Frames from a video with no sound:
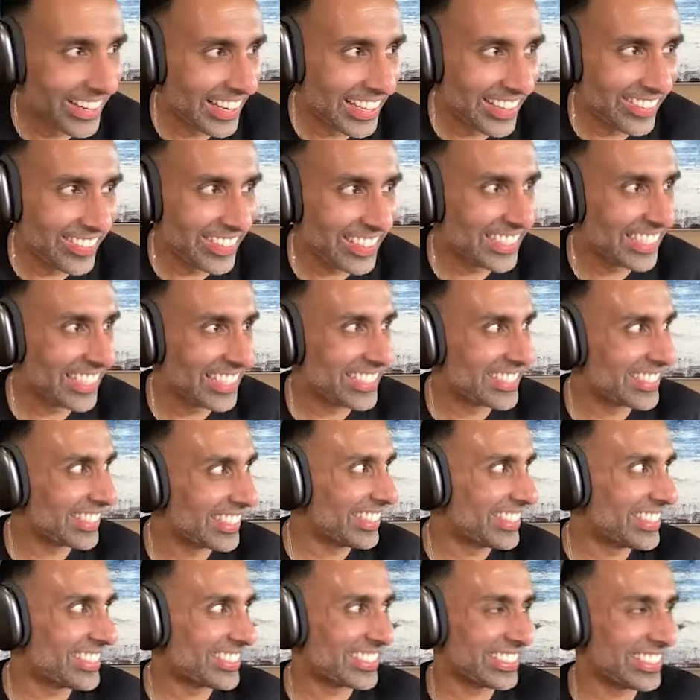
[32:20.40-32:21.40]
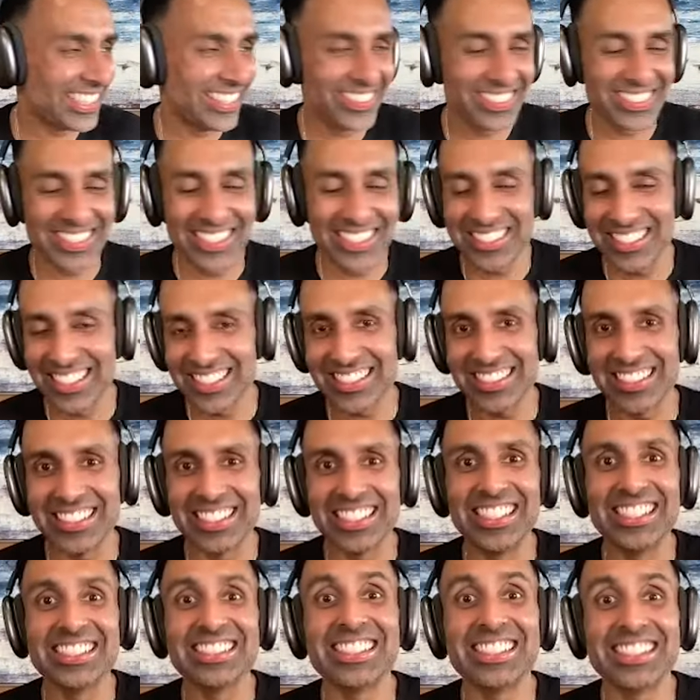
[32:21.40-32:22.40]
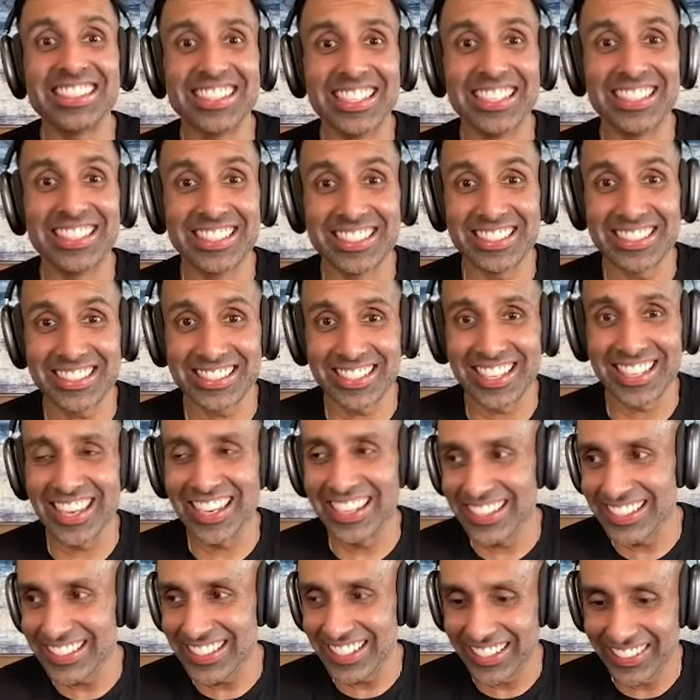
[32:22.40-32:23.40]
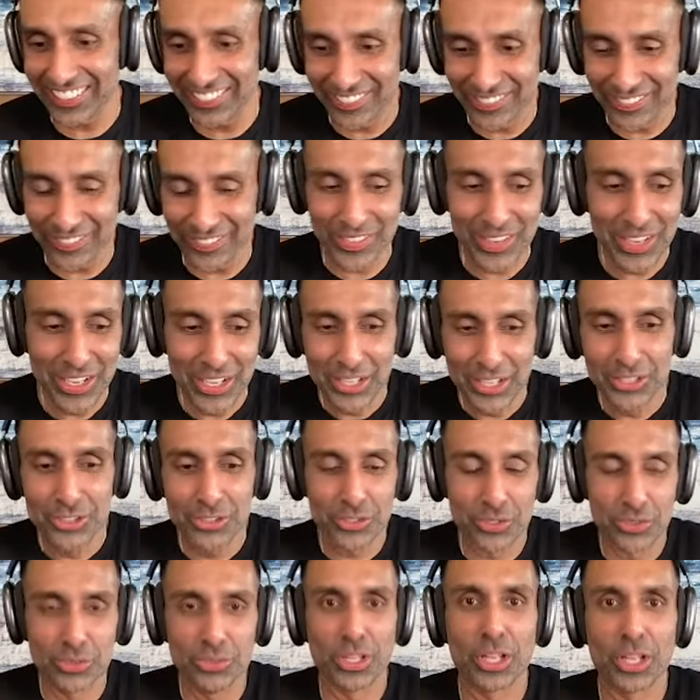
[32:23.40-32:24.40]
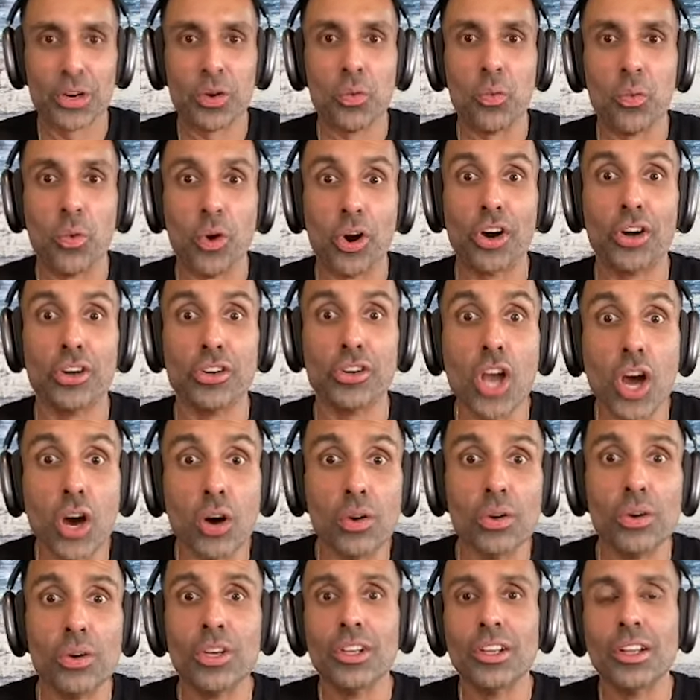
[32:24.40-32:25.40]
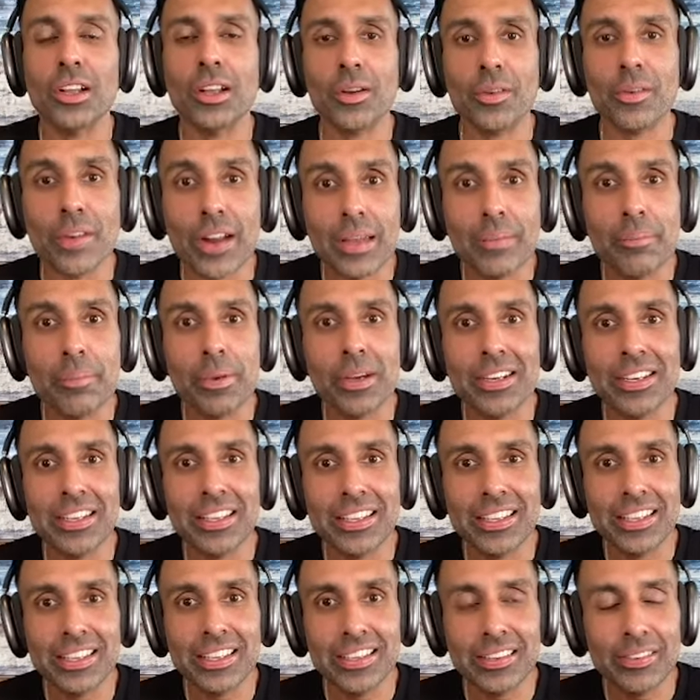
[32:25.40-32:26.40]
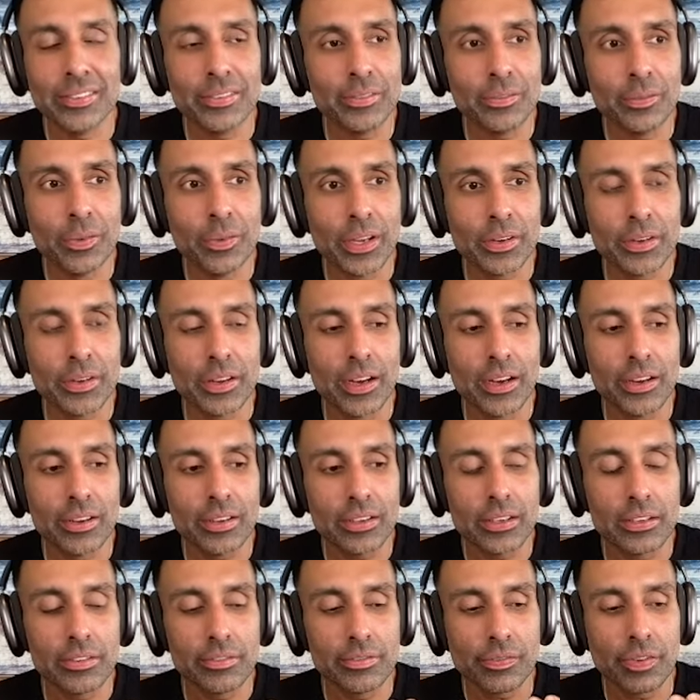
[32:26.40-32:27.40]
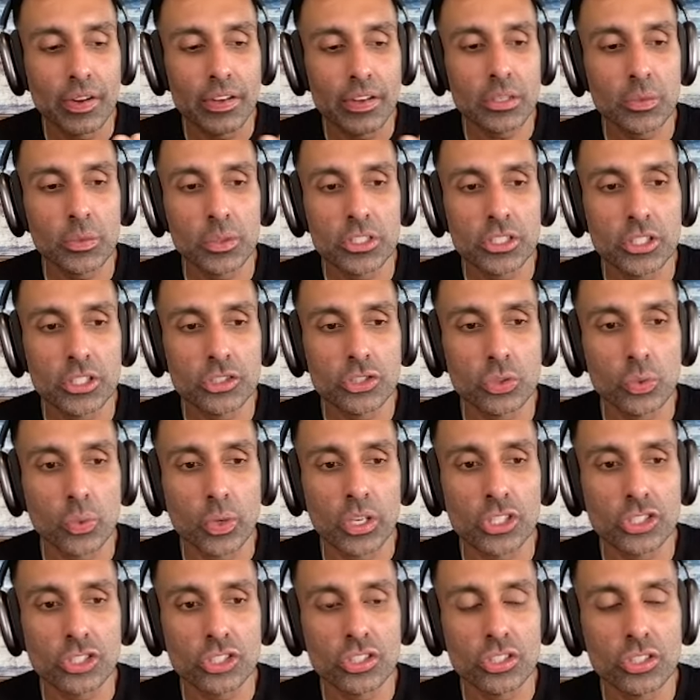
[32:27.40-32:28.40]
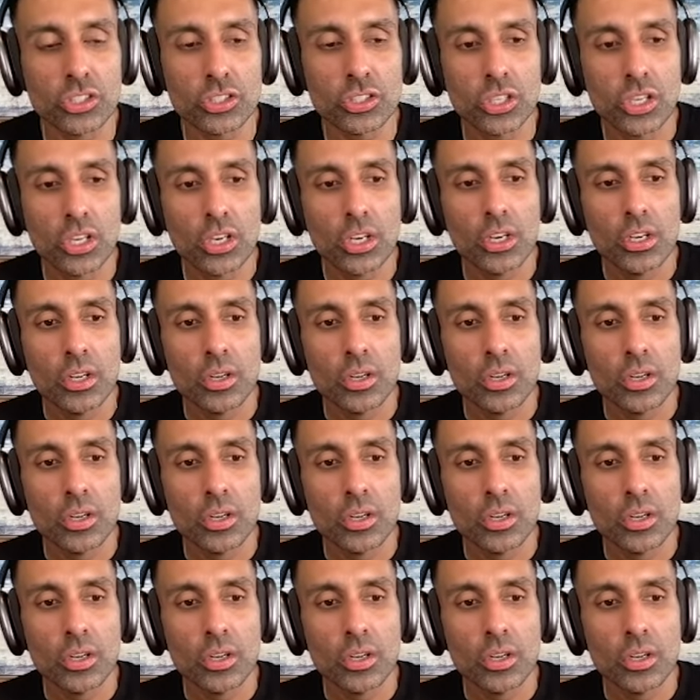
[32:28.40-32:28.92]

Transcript: right? Because it seems like such an easy thing to say. It's like a two letter word, no, right? But it, when confronted with situations